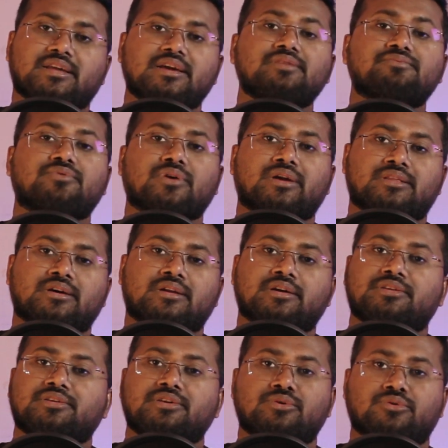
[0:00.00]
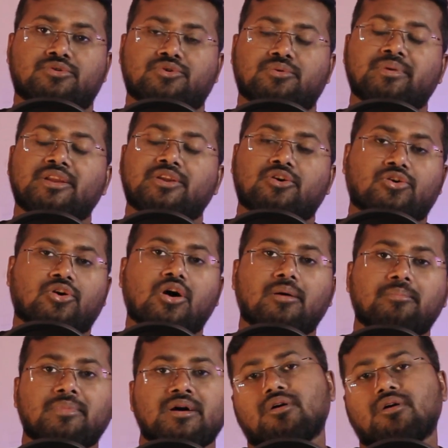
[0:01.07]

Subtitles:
info@yourdomain.com,